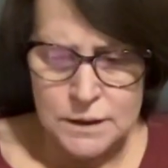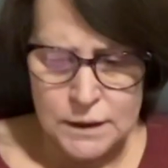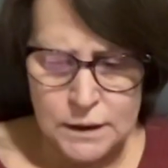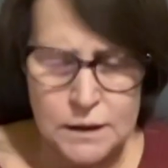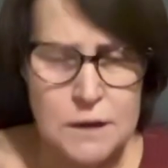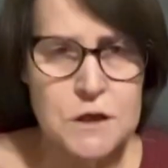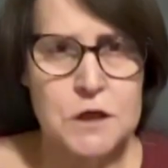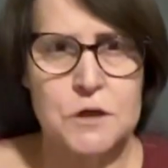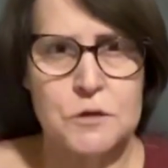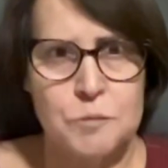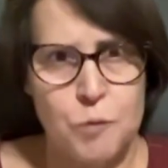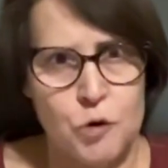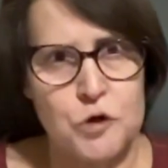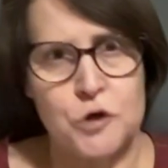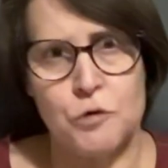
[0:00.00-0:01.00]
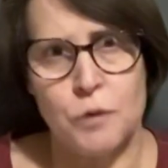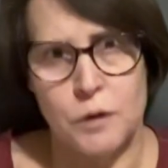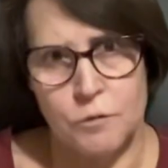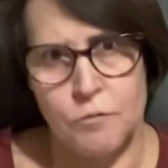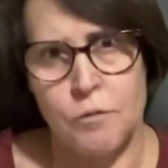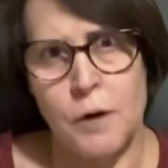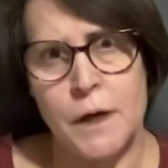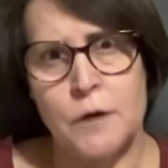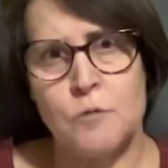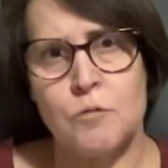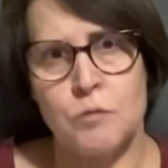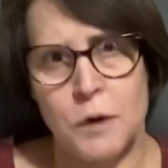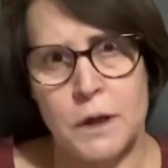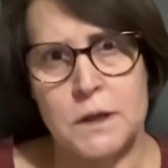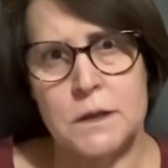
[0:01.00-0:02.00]
conditions put you at greater
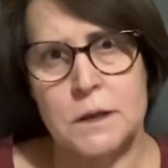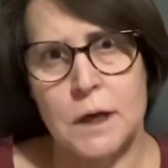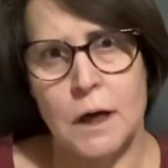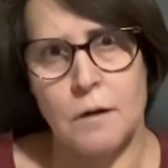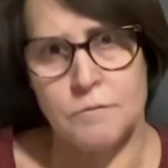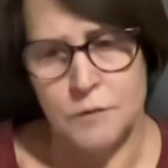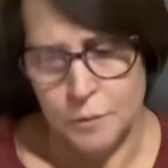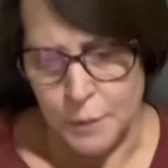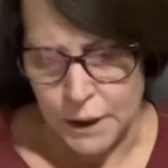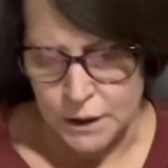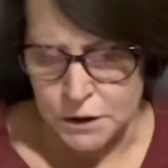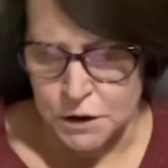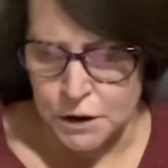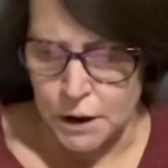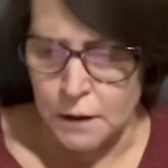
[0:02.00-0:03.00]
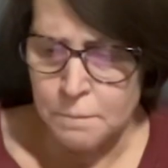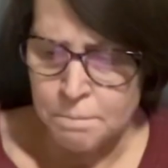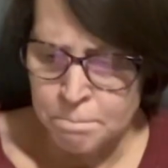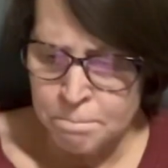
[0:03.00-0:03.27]
risk of dementia,